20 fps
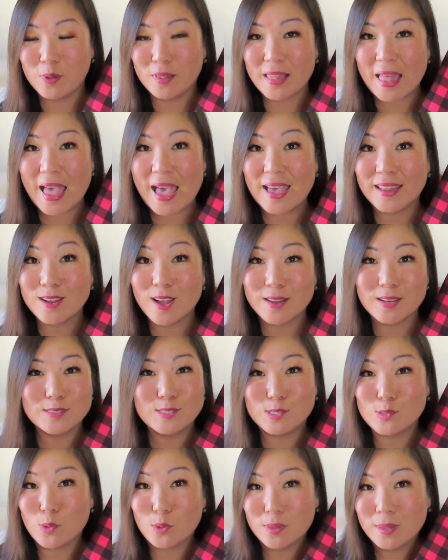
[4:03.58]
plaid and
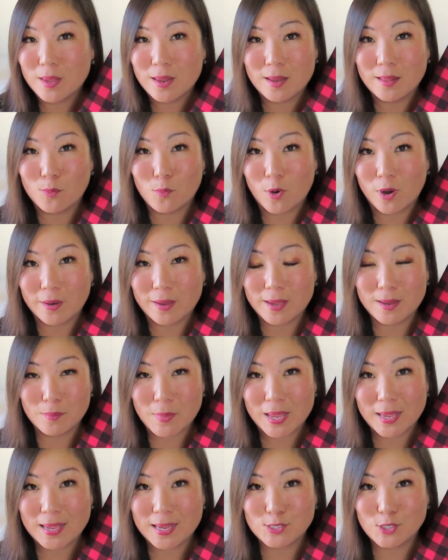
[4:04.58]
it's totally gonna work in
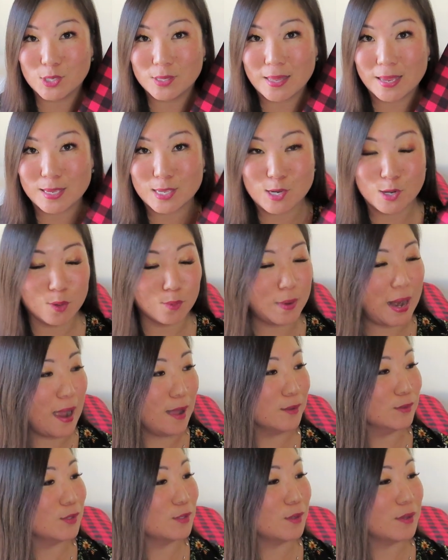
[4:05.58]
my kitchen like year
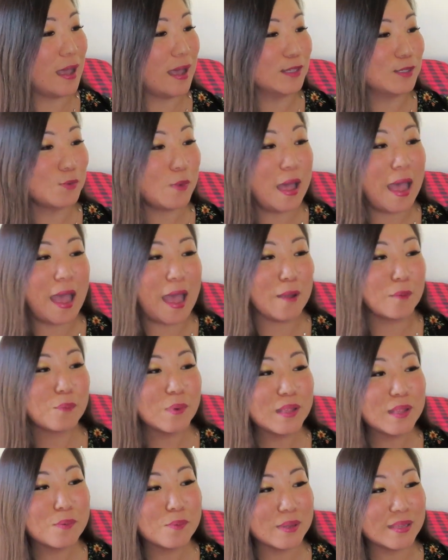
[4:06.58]
round. So that's why I
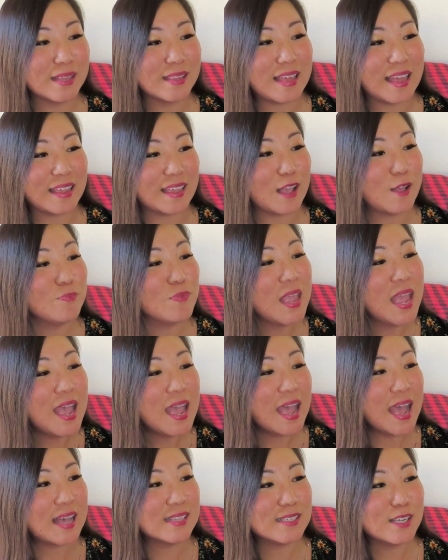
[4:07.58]
really, really like it.
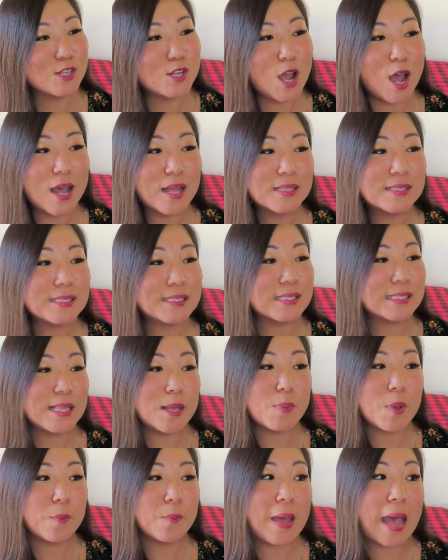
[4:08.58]
It has a
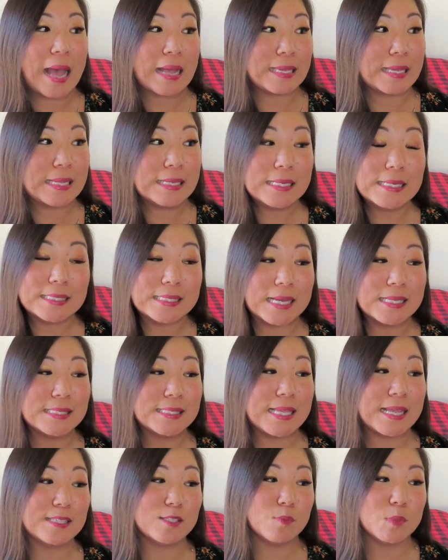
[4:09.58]
non-slip backing. It does
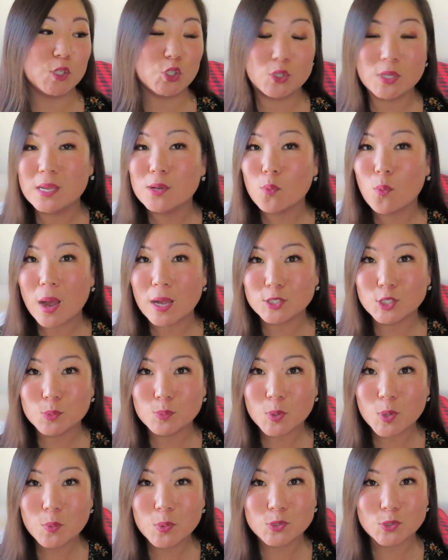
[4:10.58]
say it's machine
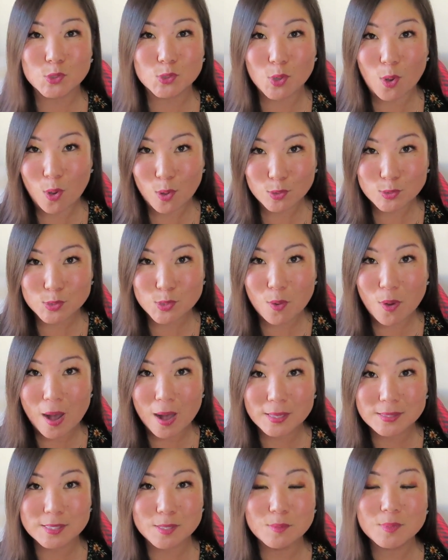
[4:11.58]
washable, which is also
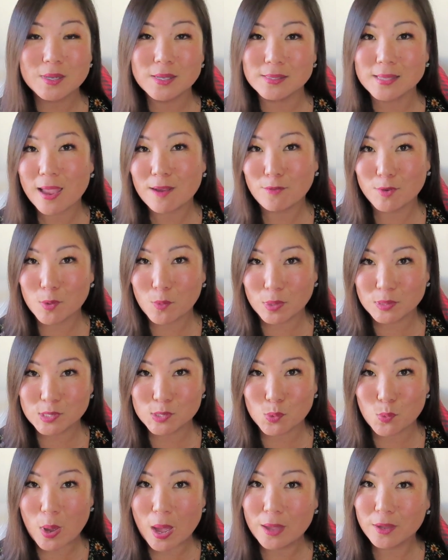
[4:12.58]
awesome because every
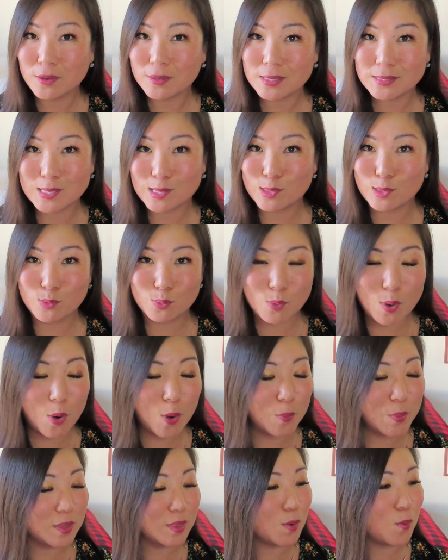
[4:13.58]
once in a while you need to
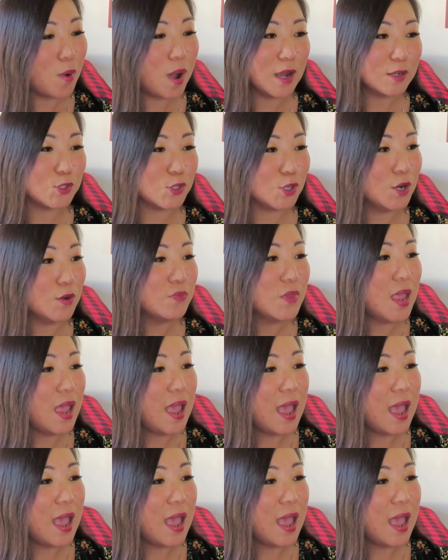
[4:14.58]
throw them in the washer.